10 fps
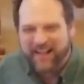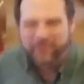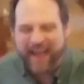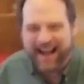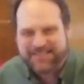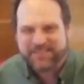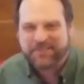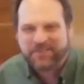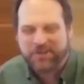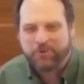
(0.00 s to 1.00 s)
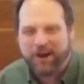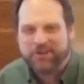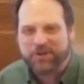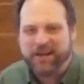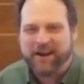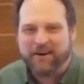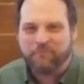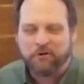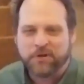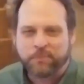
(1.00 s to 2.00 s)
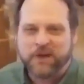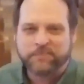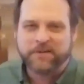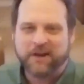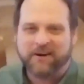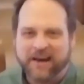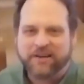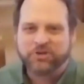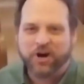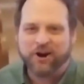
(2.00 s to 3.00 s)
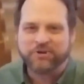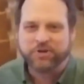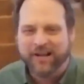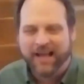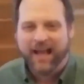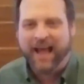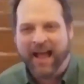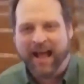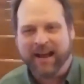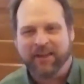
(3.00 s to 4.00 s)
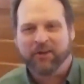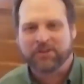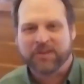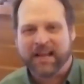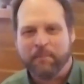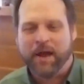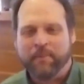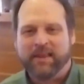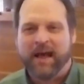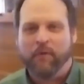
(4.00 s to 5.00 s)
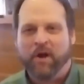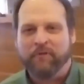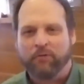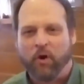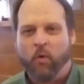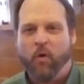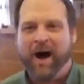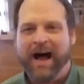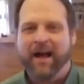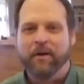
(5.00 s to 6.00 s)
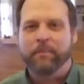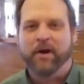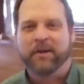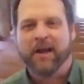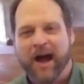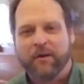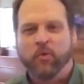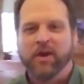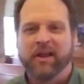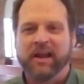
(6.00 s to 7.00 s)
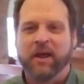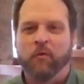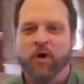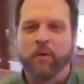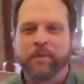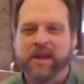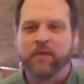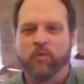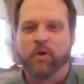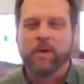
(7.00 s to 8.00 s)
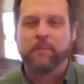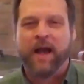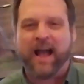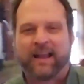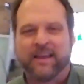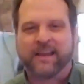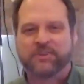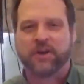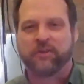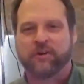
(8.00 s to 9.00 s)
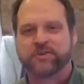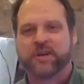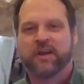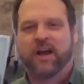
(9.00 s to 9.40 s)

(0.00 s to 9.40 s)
that's the situation here at First Presbyterian Church, and it looks like it may be that way for a while, but God willing, it won't be, and we'll be back in each other's